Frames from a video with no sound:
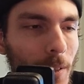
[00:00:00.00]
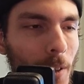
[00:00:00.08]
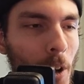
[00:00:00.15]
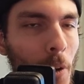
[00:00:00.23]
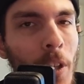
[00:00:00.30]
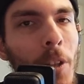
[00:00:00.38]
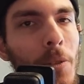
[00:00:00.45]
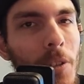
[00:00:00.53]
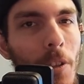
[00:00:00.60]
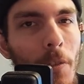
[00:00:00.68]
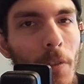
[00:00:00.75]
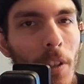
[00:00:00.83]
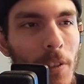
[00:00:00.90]
oh he uses
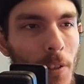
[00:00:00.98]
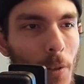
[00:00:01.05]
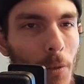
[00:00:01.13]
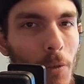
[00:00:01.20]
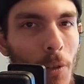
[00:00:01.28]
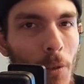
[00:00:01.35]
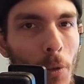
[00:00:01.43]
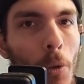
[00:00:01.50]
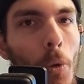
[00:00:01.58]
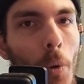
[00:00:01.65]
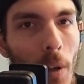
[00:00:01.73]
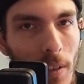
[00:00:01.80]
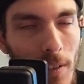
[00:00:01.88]
the fleece to to
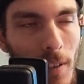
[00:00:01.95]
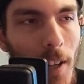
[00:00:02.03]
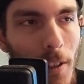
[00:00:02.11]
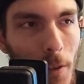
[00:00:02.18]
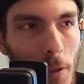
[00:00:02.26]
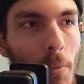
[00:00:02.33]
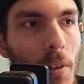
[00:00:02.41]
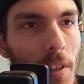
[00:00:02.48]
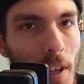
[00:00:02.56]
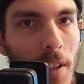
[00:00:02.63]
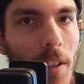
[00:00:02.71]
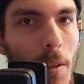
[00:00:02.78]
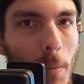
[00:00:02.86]
lure in satyrs,
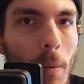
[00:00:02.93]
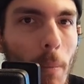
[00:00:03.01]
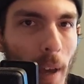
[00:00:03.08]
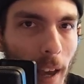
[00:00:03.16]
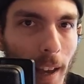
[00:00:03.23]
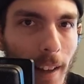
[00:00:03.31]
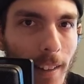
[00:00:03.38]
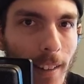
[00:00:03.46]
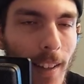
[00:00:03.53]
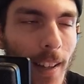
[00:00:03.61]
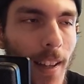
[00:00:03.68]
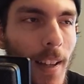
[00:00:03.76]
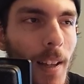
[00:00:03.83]
pretending to be Pan,
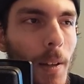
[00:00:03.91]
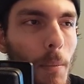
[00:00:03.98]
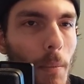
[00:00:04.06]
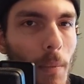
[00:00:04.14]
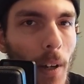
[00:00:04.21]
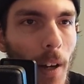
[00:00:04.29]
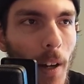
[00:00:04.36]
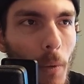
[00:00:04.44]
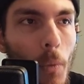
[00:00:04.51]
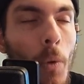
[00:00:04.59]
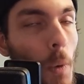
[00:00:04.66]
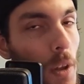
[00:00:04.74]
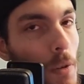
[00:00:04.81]
uh,
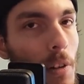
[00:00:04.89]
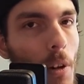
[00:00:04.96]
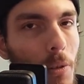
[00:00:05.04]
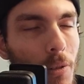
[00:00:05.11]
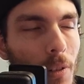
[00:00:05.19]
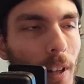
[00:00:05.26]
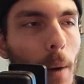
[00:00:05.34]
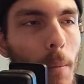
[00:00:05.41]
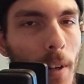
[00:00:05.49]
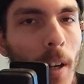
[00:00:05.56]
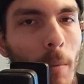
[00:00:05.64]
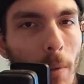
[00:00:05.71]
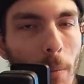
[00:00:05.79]
whether he knows it or not,
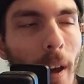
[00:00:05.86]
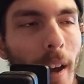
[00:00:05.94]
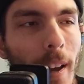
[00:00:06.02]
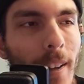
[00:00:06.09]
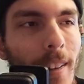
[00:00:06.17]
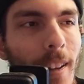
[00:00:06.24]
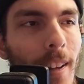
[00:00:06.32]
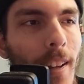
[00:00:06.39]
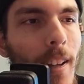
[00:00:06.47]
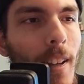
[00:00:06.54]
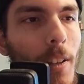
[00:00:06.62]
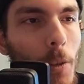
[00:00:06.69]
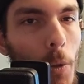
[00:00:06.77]
pretending to be Pan,
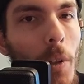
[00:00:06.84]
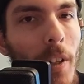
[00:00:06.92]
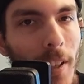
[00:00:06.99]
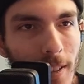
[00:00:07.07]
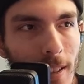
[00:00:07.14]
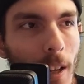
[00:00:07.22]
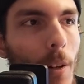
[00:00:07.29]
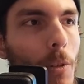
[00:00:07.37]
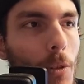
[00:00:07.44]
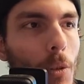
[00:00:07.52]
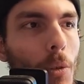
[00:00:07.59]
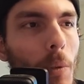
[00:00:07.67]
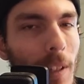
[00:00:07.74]
luring in satyrs
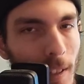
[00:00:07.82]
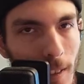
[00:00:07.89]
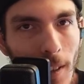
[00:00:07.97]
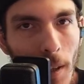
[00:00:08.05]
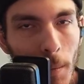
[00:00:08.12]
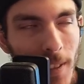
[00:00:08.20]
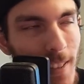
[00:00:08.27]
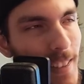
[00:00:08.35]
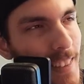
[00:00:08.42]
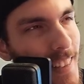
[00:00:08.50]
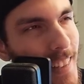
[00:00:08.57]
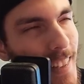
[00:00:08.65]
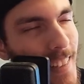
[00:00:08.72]
to eat them. It's
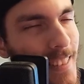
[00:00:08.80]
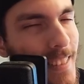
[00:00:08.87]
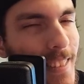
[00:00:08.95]
like eh.